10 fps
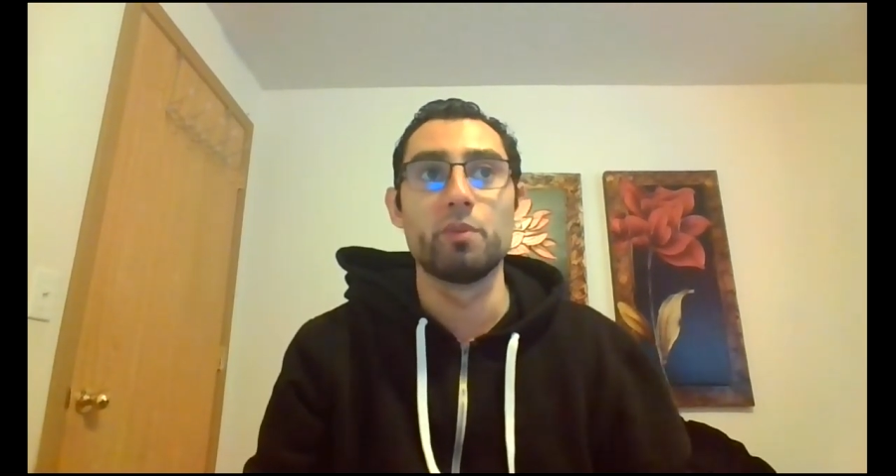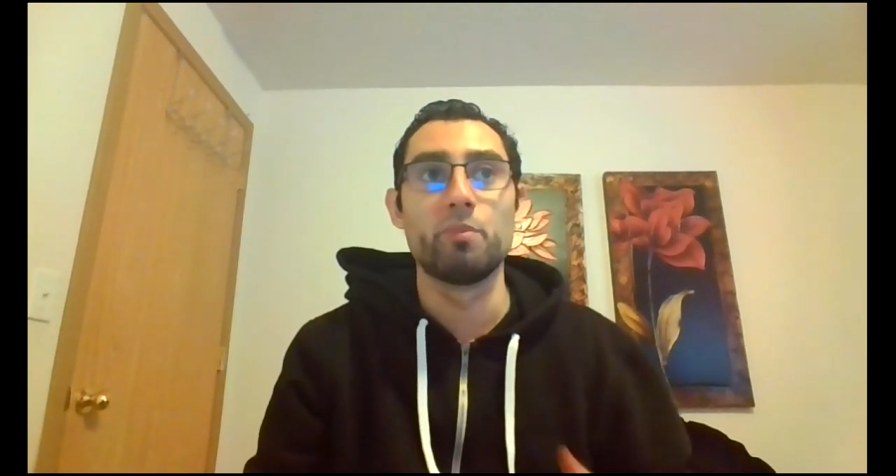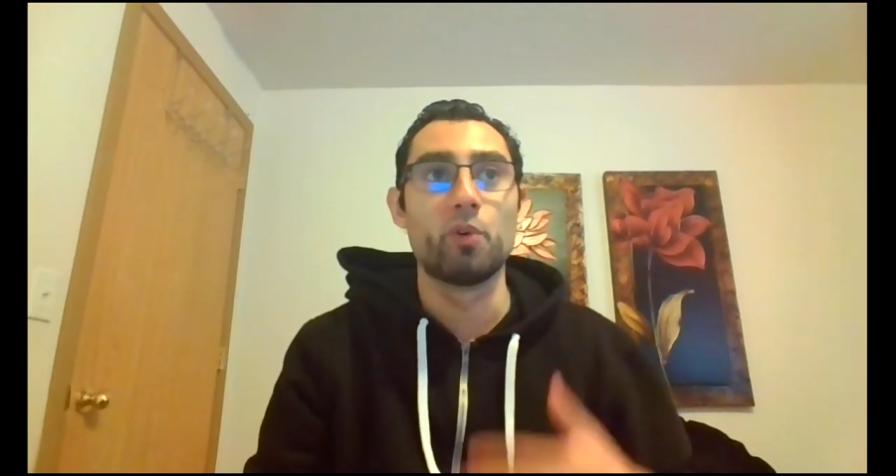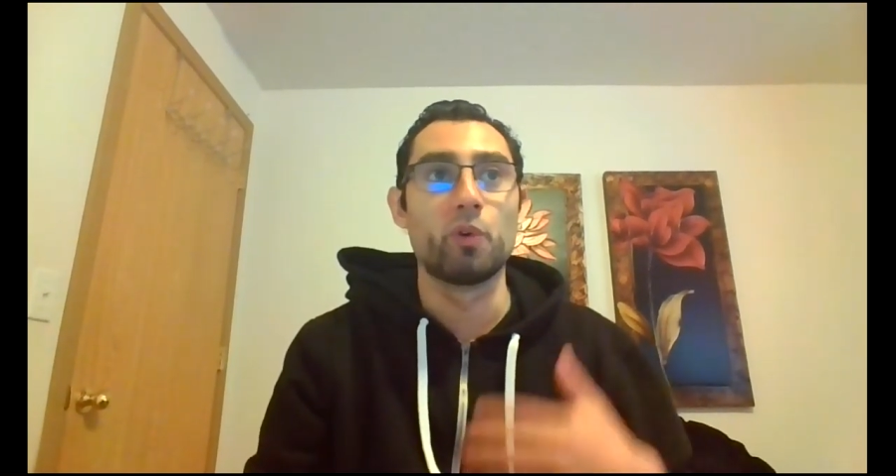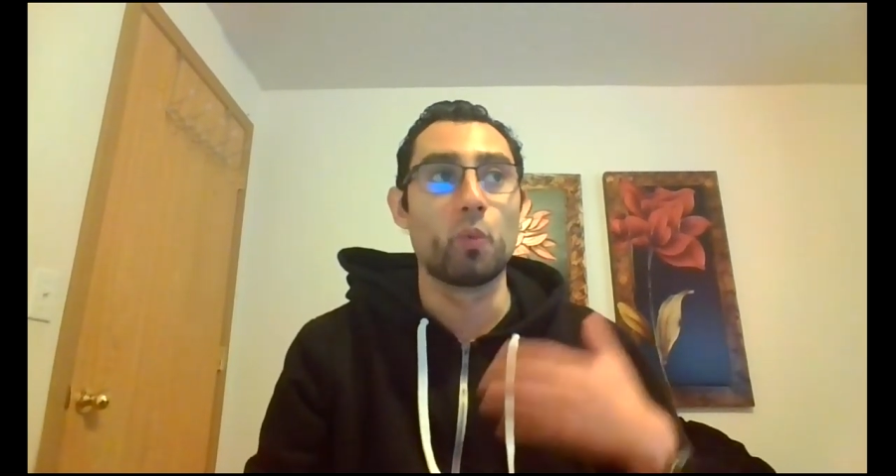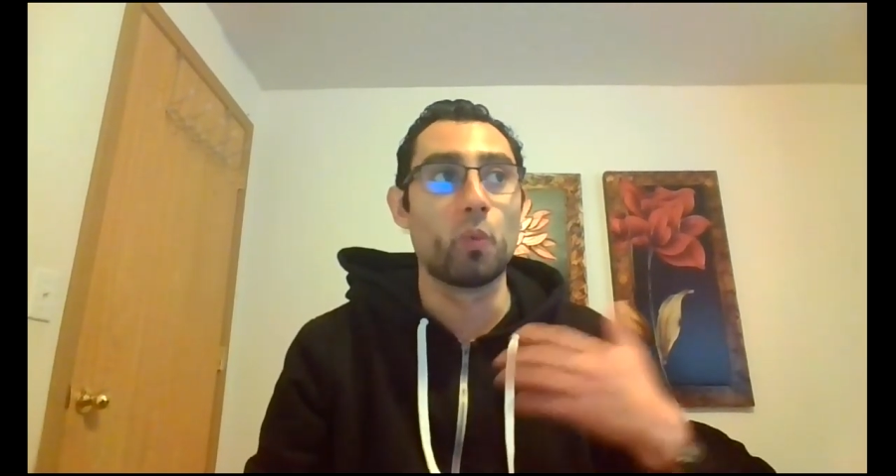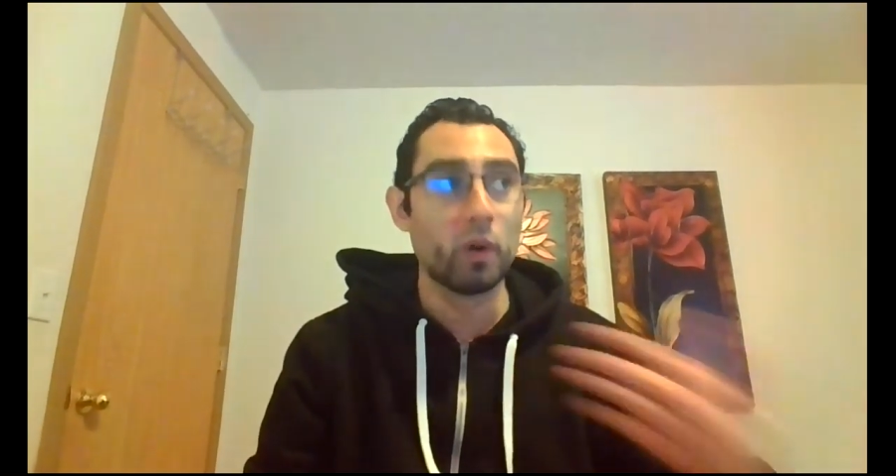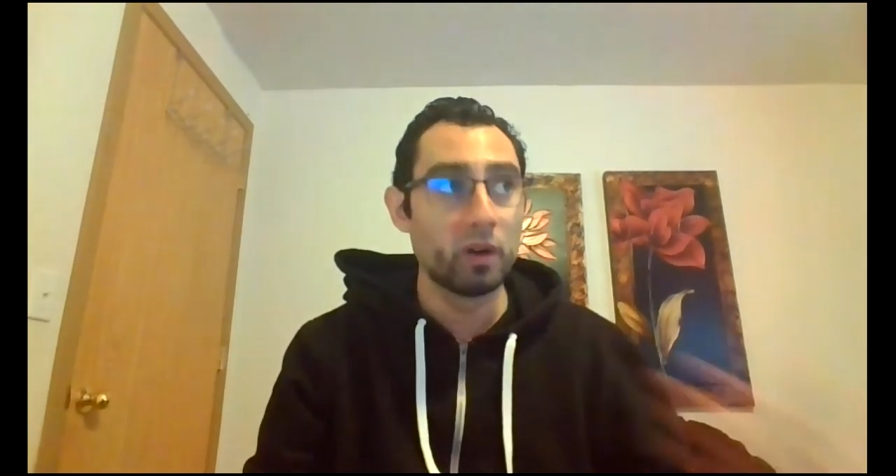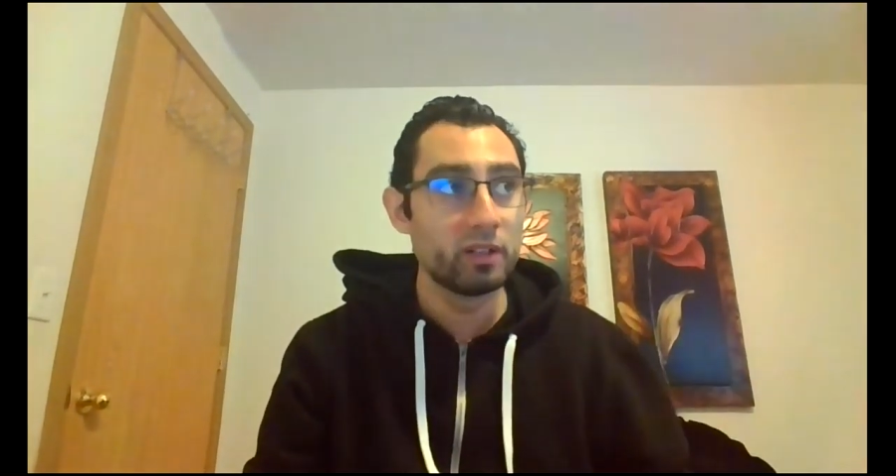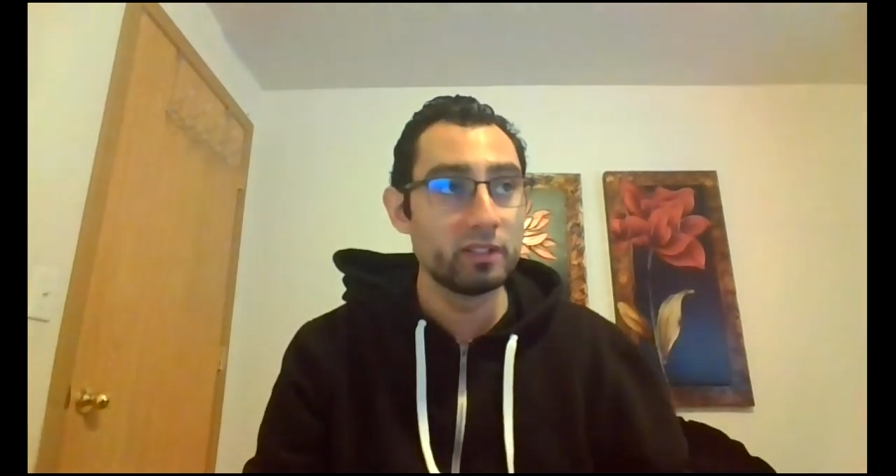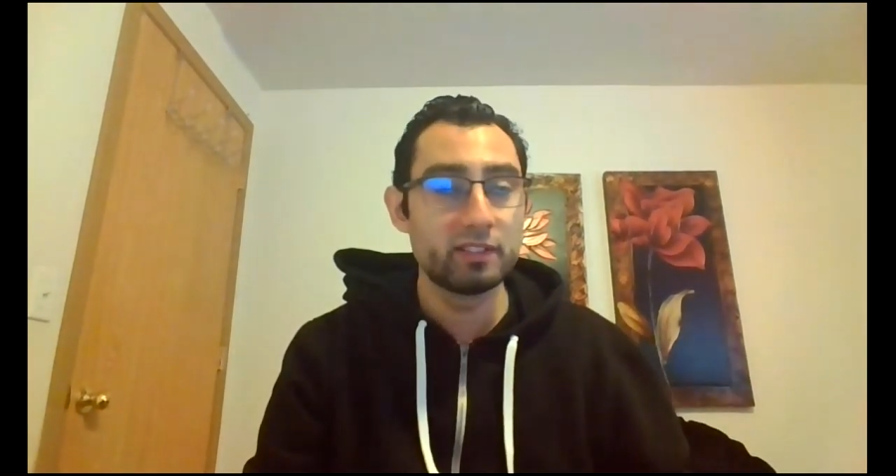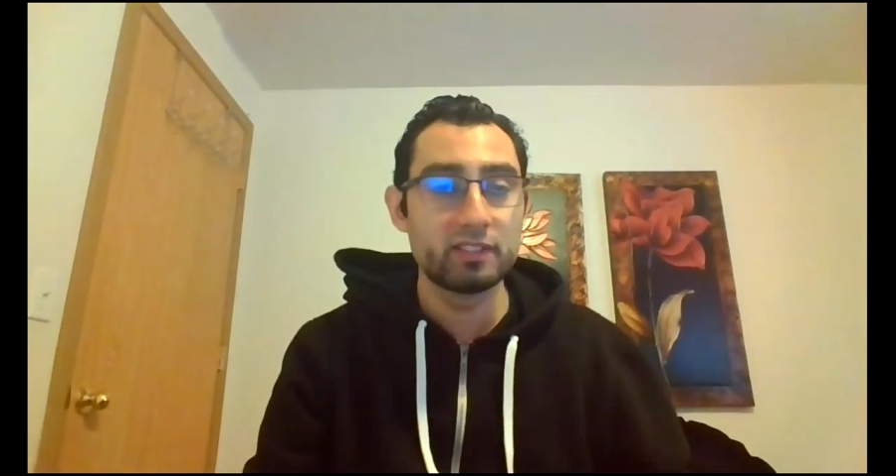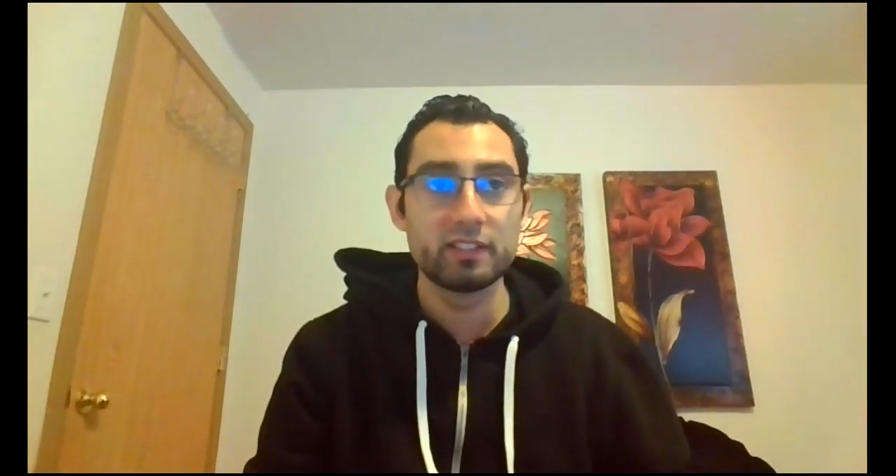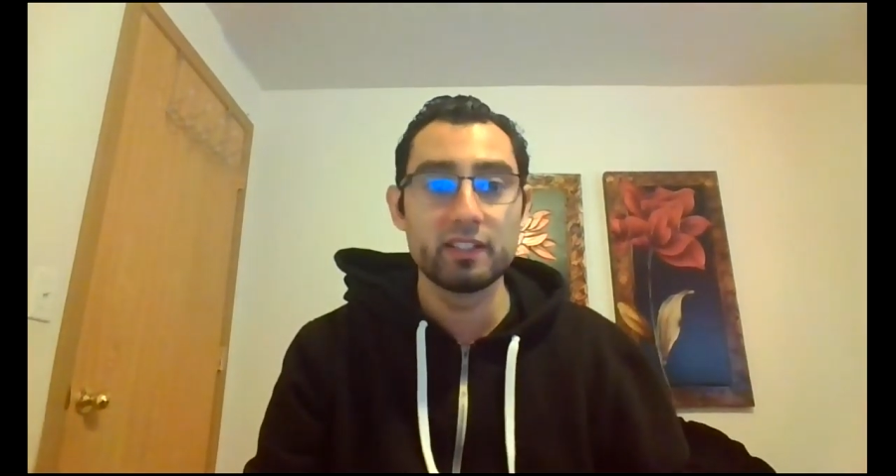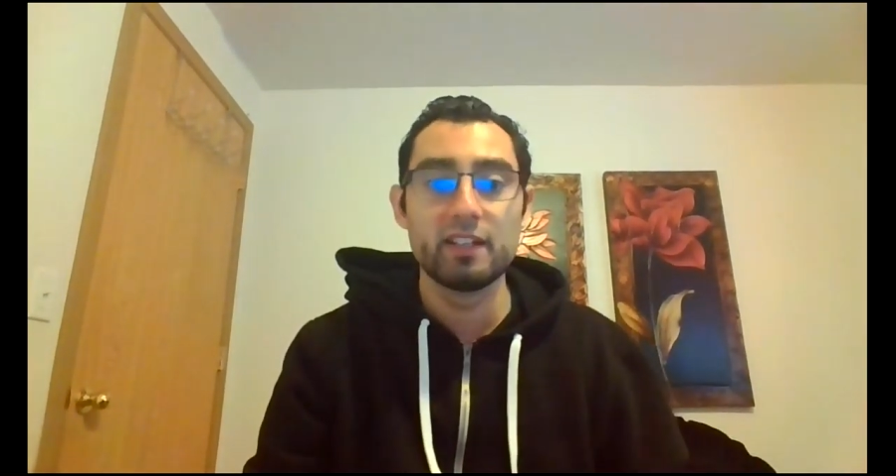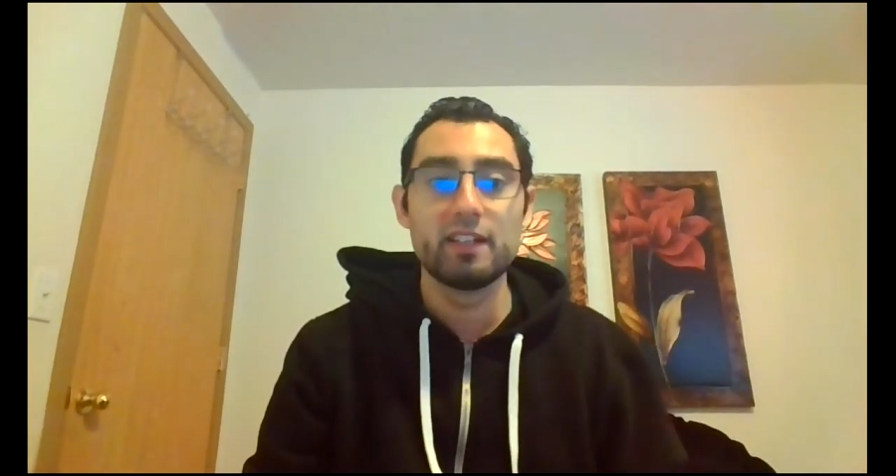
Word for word: with more words,